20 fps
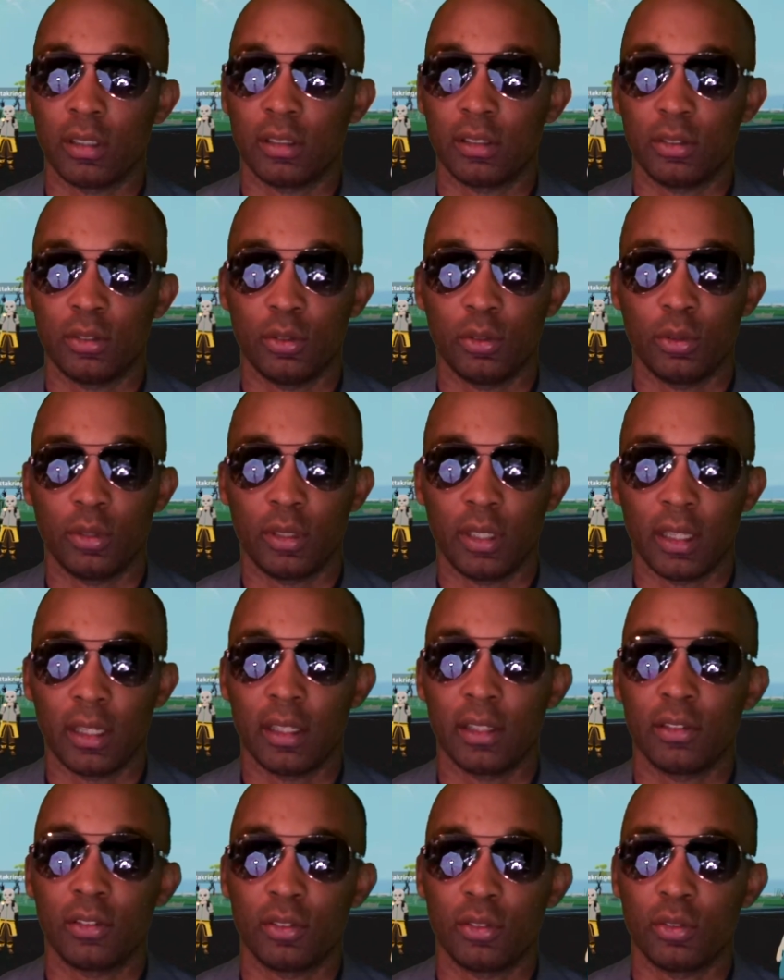to get
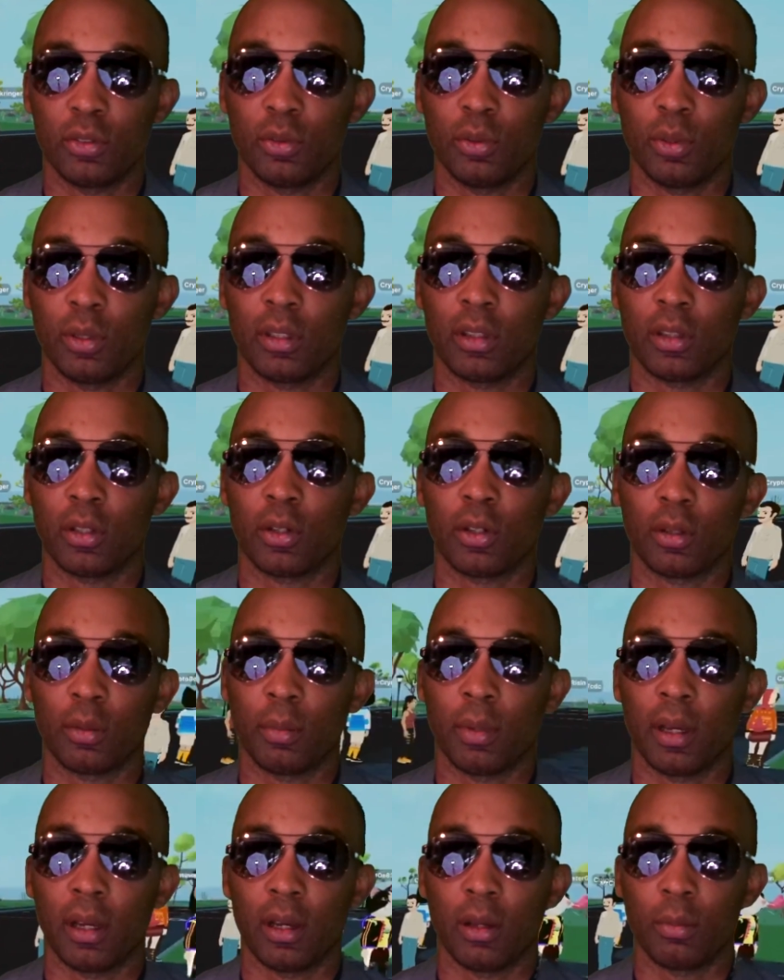into and learn
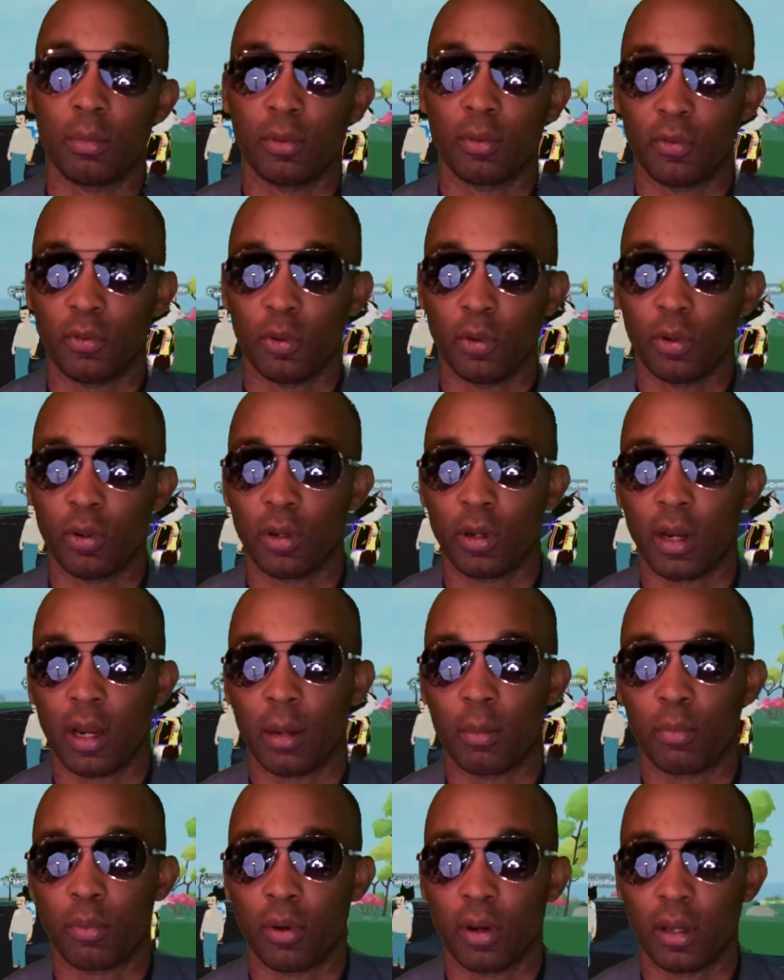about before I
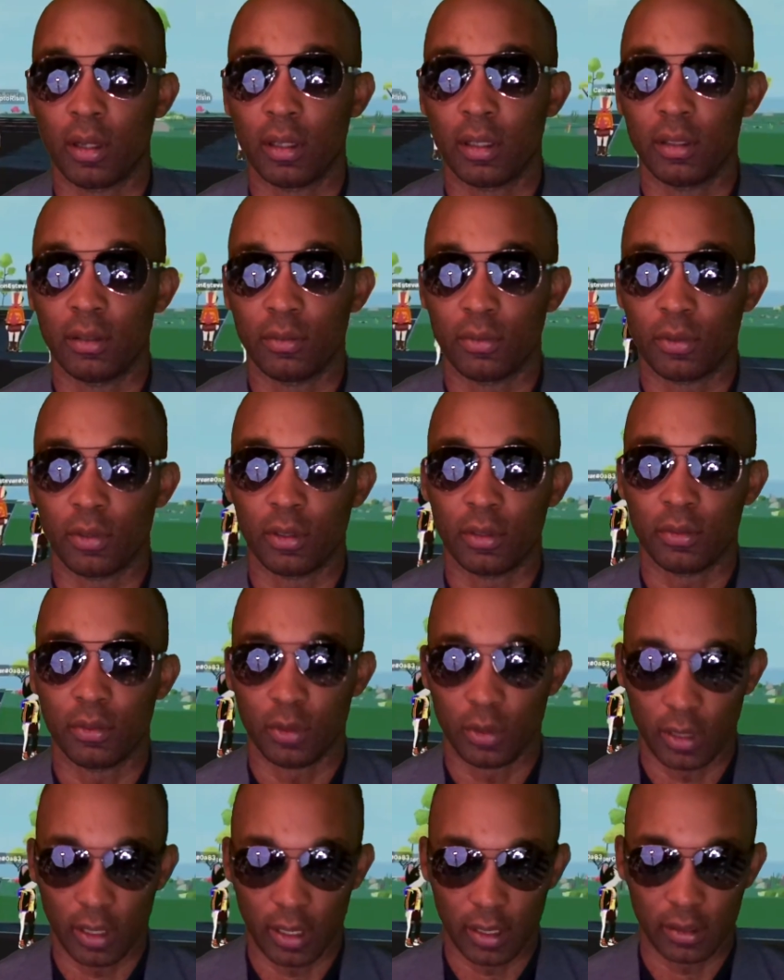brought it in front of you
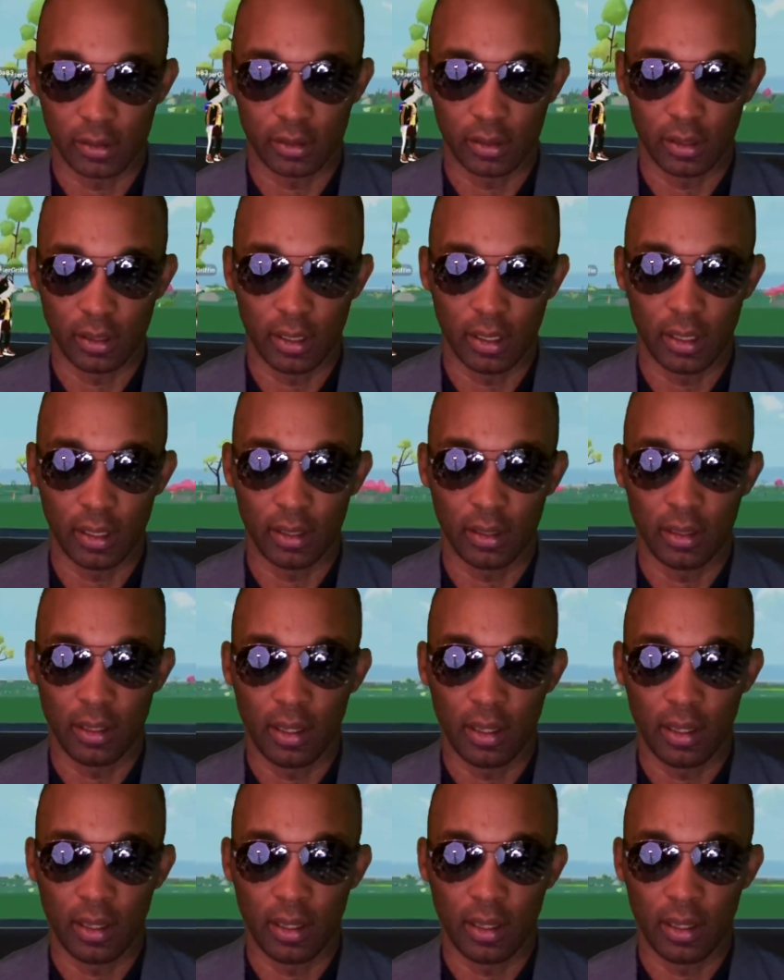guys today.